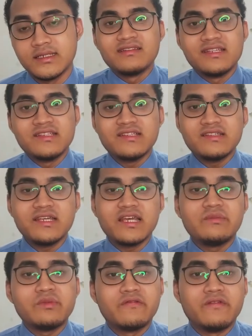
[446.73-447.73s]
Teacher
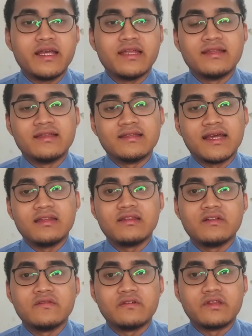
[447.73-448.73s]
can provide the
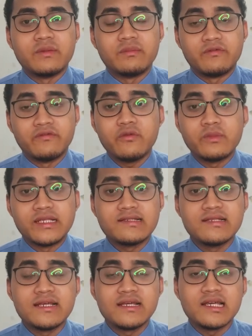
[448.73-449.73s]
title for their
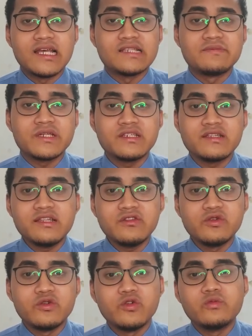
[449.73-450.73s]
performance, especially
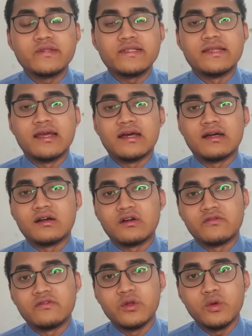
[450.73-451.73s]
to groups that are
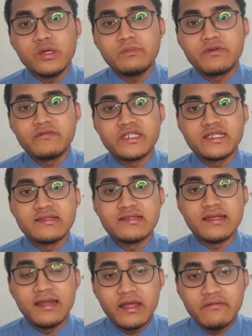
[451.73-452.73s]
of lower
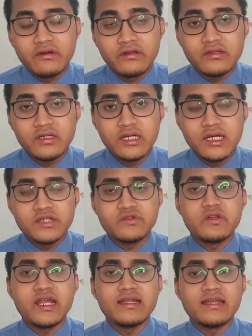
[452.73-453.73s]
proficiency level,
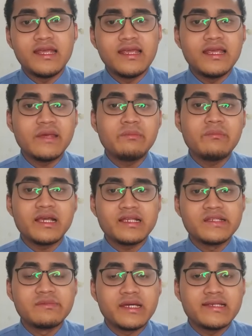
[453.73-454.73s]
so that they can
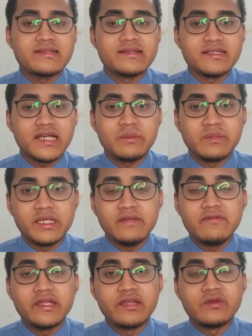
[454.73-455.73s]
maximize the time
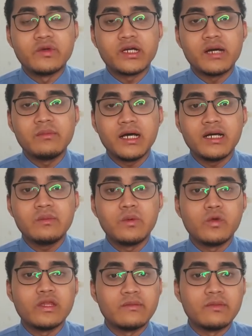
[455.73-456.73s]
given to come up
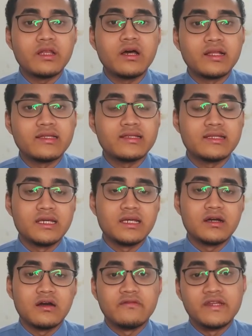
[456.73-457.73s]
with a plot
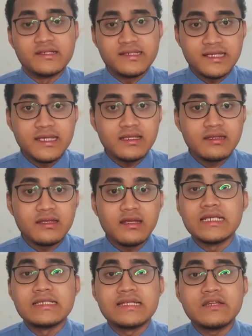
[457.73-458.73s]
of their skit
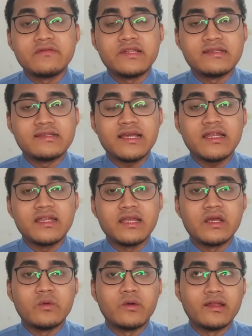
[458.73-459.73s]
instead of
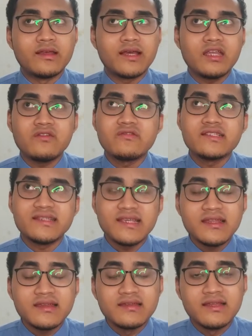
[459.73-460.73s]
deciding what kind of
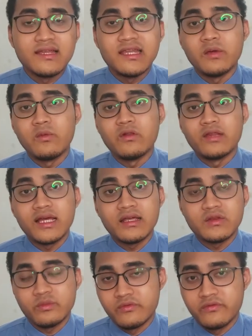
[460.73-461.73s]
skit that they would
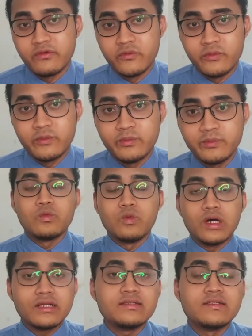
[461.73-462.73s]
like to perform.
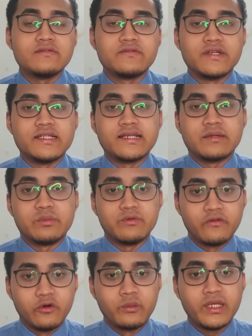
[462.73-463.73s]
While their friends are
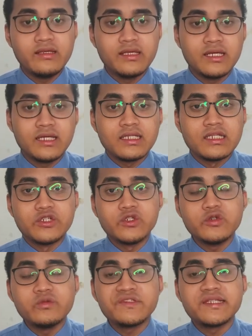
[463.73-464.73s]
performing, the
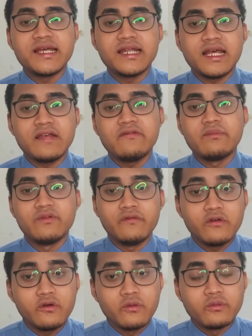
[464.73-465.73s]
groups that have
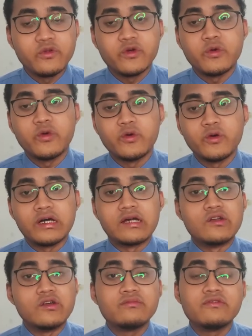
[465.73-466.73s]
performed or
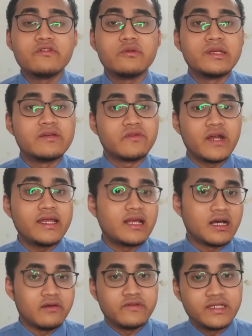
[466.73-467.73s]
are not performing
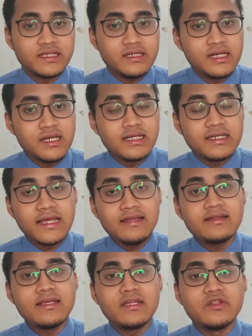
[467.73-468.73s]
right after
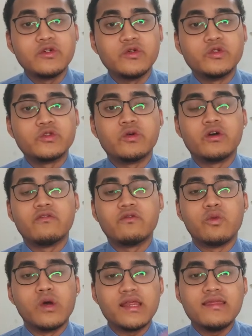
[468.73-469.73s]
can take note
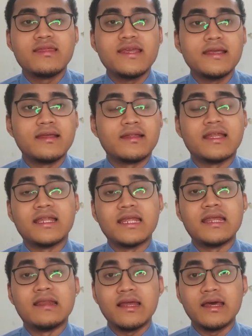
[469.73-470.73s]
of one thing that
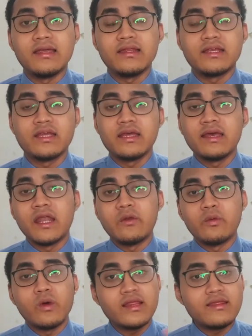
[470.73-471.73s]
they liked
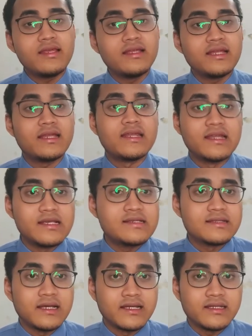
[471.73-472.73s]
and one thing that they
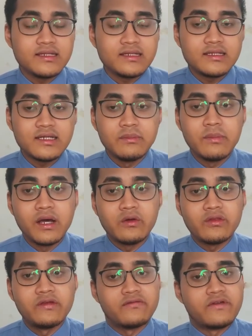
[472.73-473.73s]
disliked
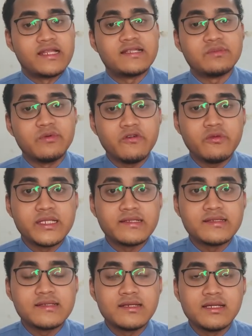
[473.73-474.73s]
about their friend's
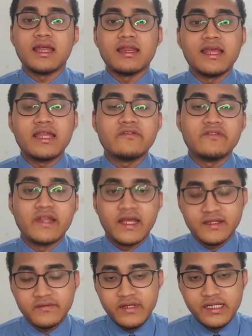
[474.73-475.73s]
performance. At the end of the
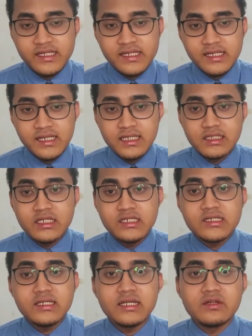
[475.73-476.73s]
activity,
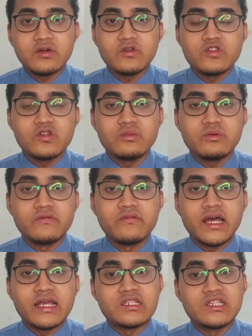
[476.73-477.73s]
teacher can also
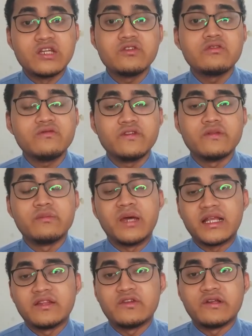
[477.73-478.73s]
provide general
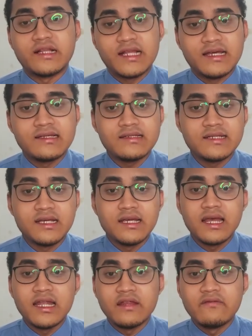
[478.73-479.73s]
feedback to the class
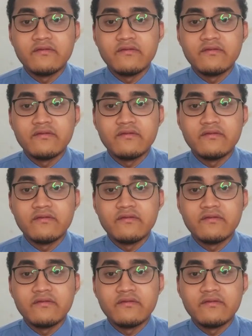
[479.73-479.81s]
and